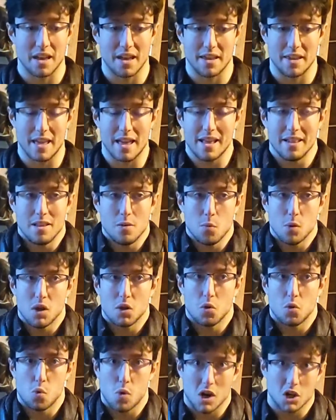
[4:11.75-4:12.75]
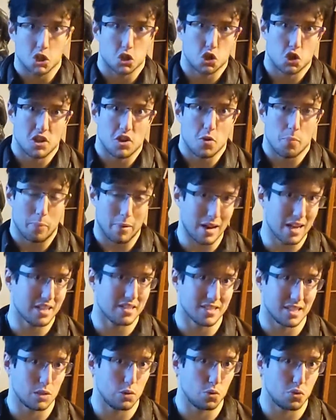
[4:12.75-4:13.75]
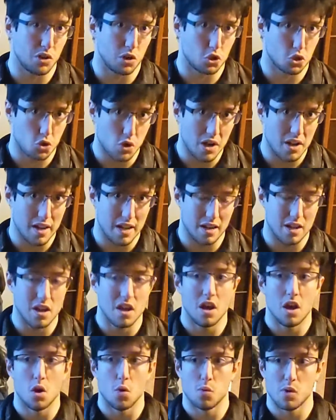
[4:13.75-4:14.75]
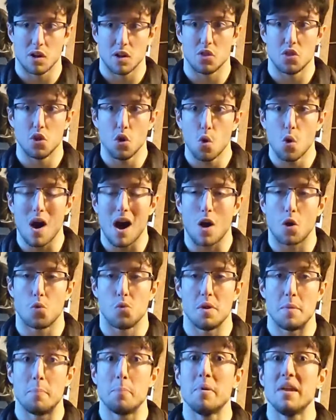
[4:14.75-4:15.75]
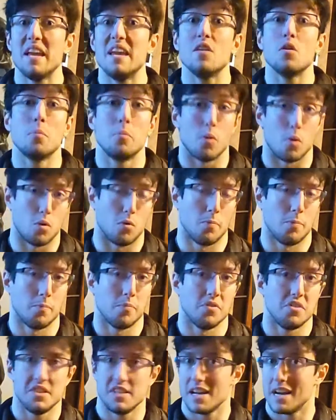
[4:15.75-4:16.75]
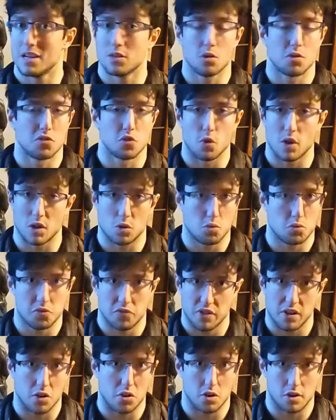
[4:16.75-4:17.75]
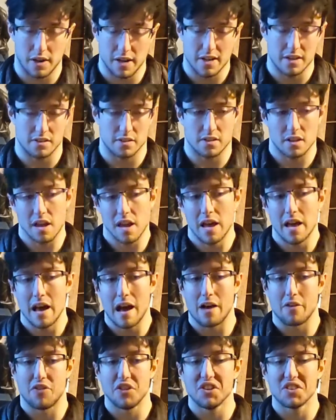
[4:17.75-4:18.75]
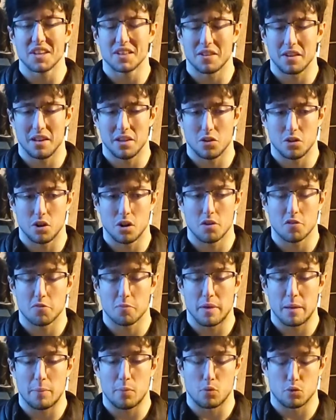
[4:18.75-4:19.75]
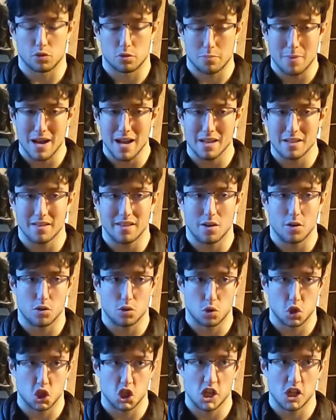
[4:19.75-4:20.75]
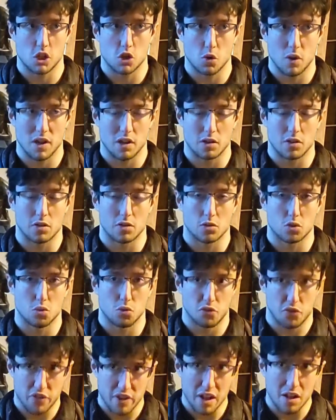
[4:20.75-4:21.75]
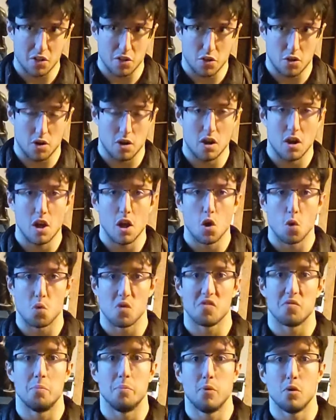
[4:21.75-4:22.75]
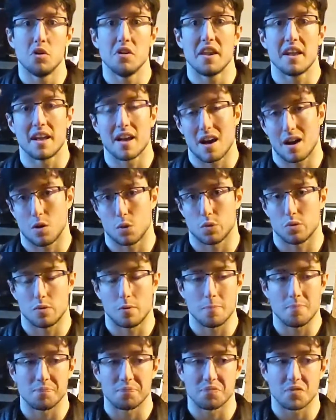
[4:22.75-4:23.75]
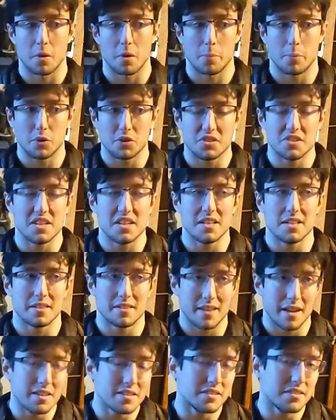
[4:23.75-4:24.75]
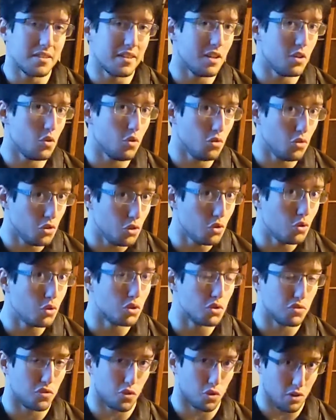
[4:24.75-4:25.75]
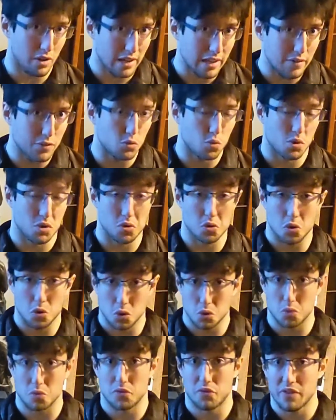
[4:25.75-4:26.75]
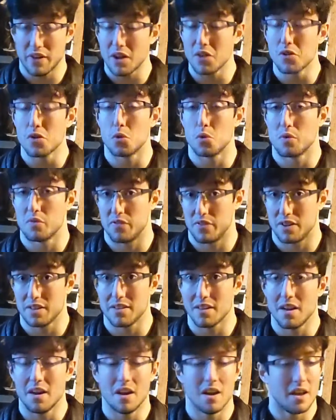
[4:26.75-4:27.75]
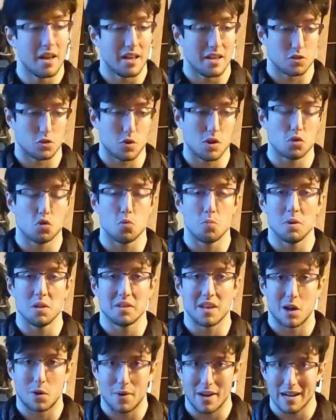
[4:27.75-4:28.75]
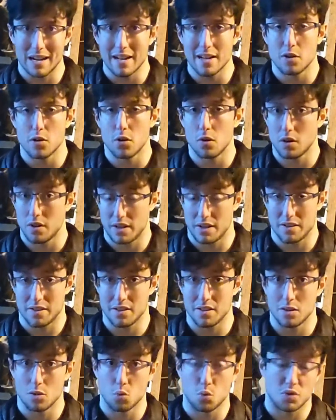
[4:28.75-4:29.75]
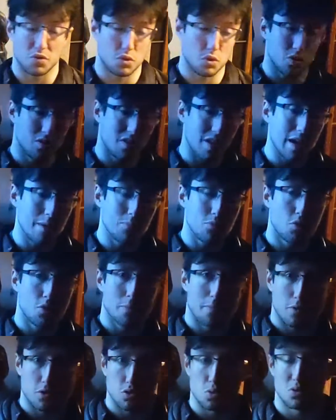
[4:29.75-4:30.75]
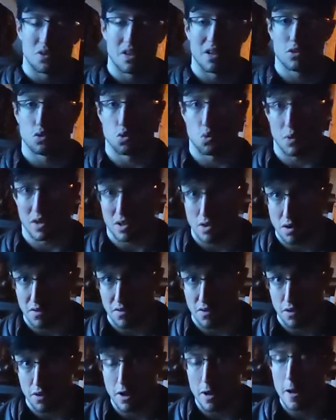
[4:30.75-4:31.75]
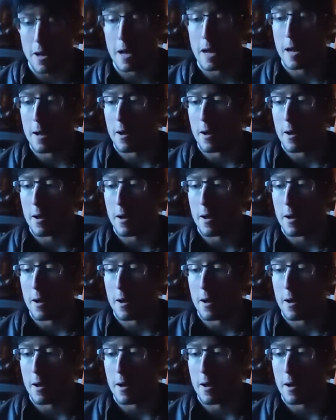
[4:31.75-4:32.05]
And anyone who actually applies that to their training will know how repeatable the act of going to failure is. I think that in a lot of people's mind, they associate going to failure with burning out. But the intensity you use for lift when you go to failure with it is going to be directly correlated with the time the muscle takes to recover,